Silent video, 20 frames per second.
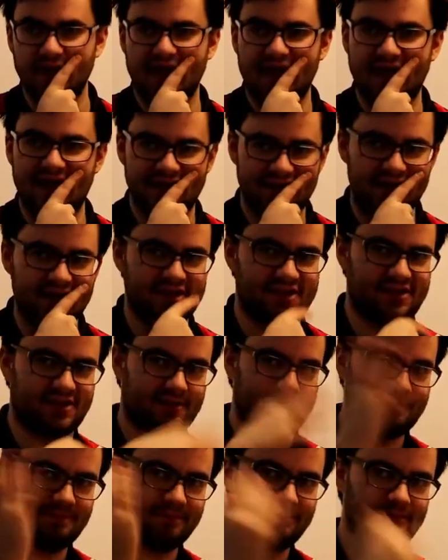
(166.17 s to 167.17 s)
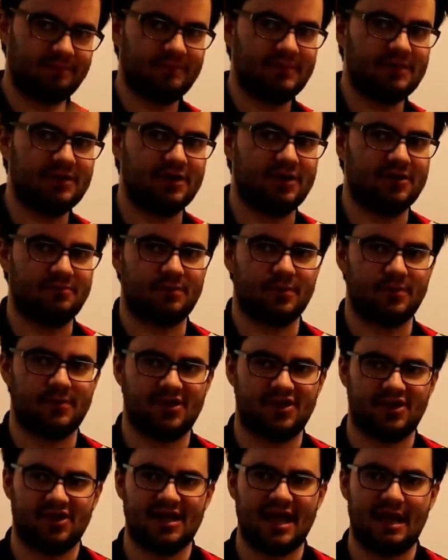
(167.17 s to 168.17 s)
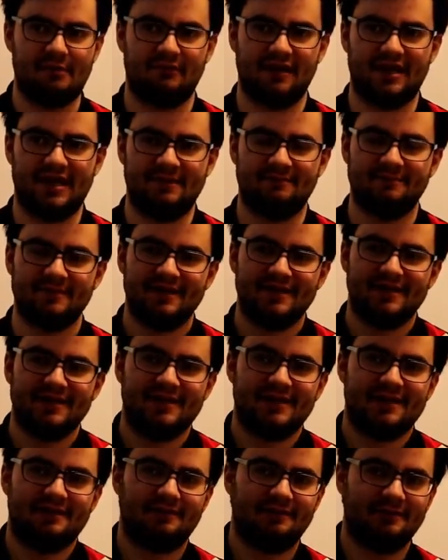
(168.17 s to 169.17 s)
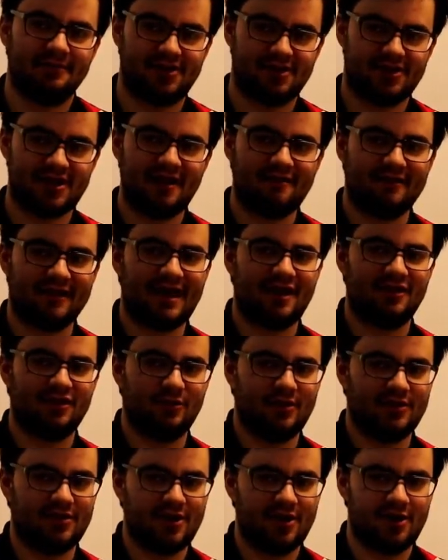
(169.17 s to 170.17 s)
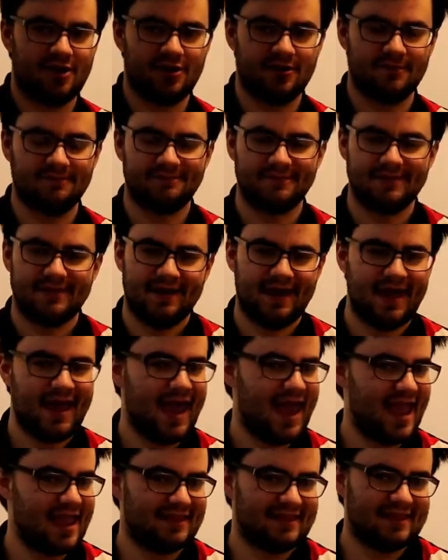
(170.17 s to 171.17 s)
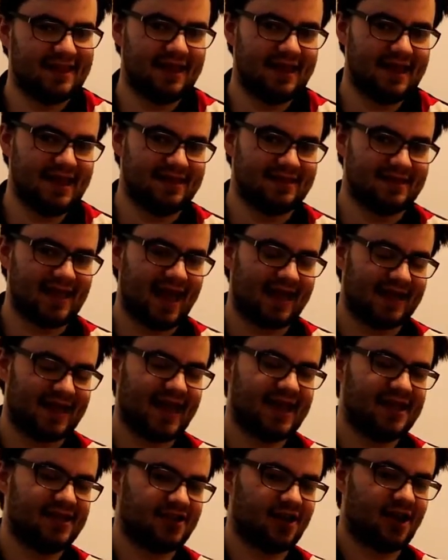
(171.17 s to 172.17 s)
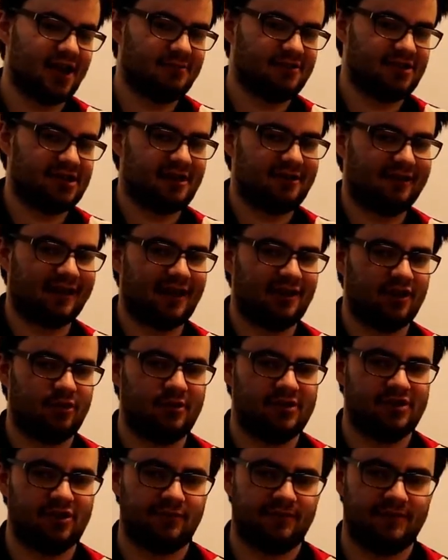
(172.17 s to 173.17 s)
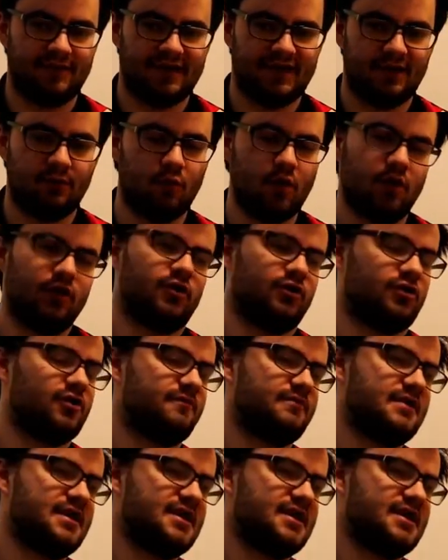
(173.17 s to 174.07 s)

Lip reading: and as you could probably see Emily staring out the window, in that case, I'm staring out the window thinking what could have